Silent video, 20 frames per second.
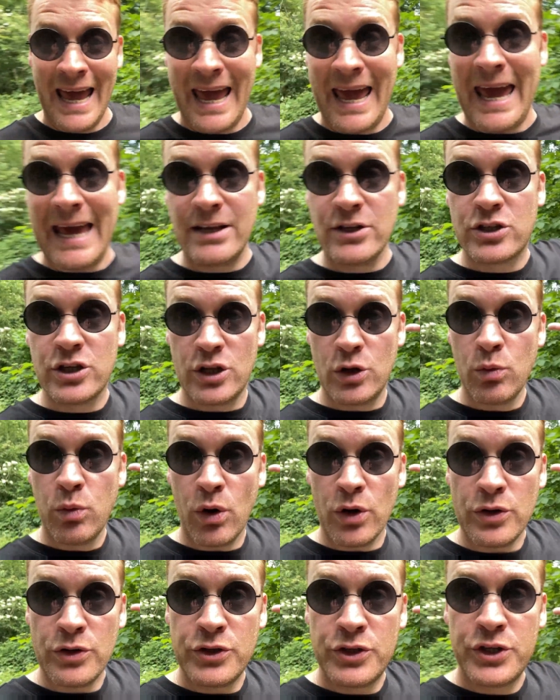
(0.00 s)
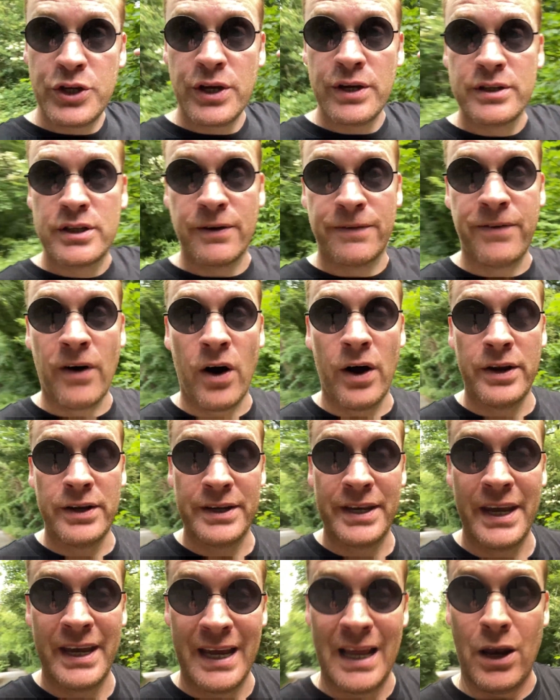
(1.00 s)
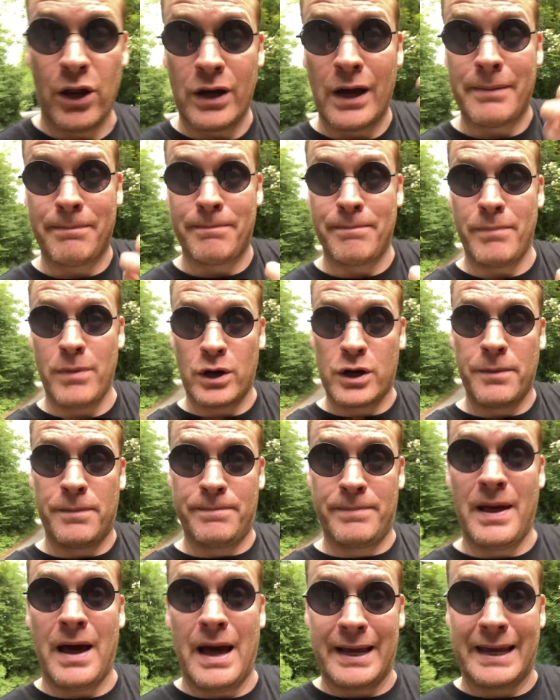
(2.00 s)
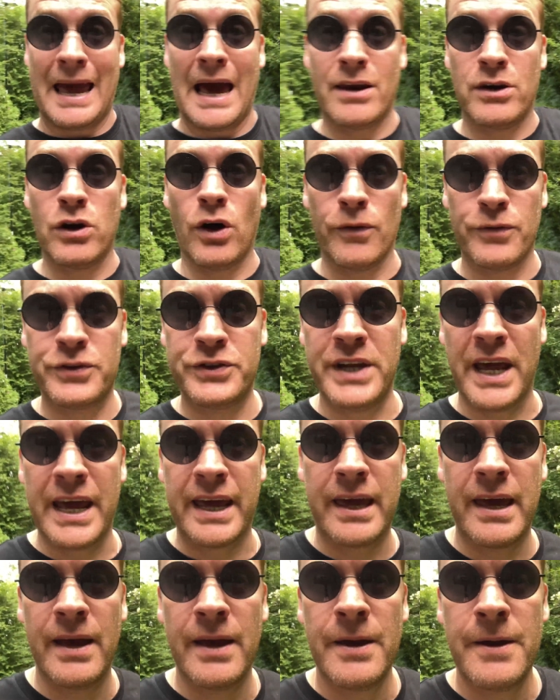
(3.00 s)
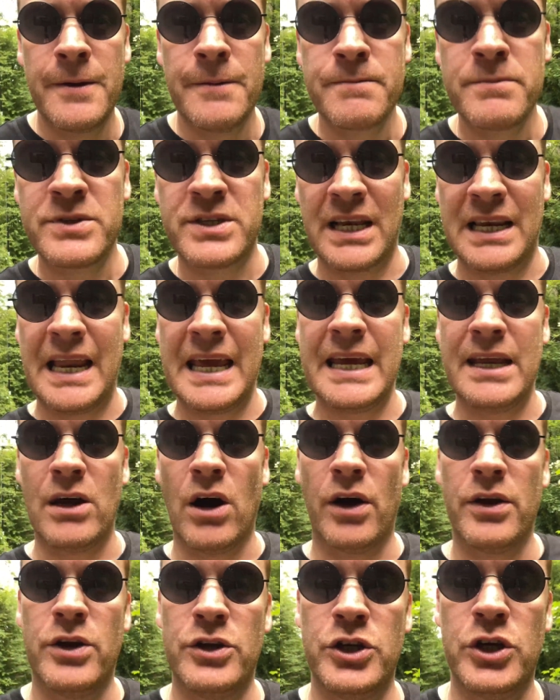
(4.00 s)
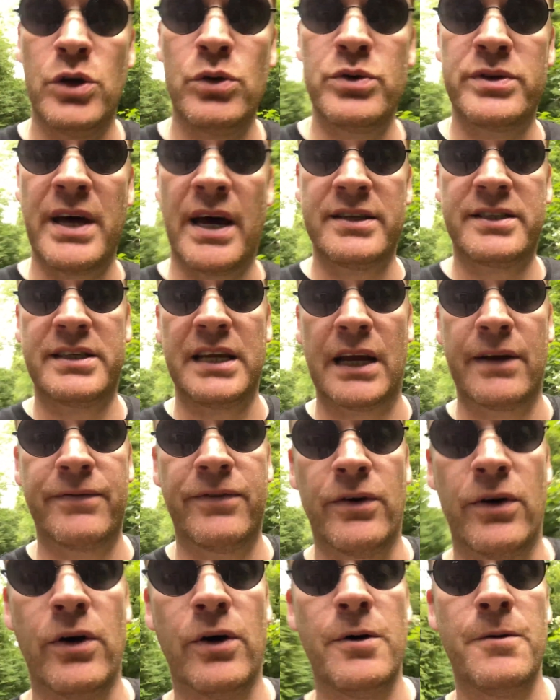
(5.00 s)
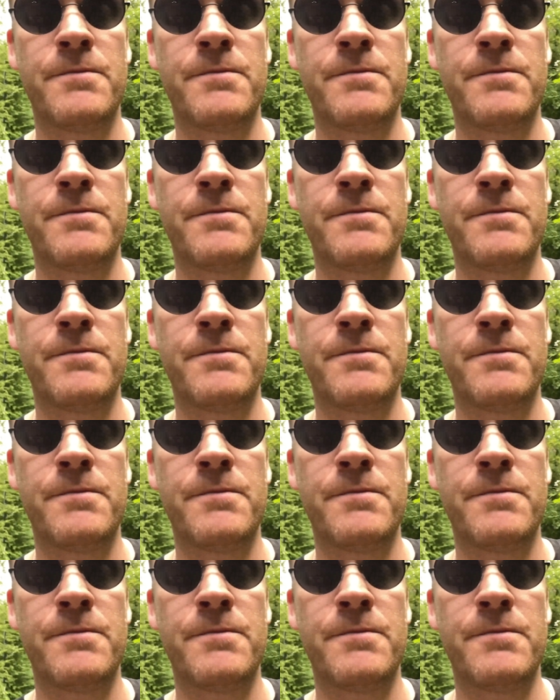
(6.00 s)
into the woods to find like a Gandalf stick to lean on and use that stick for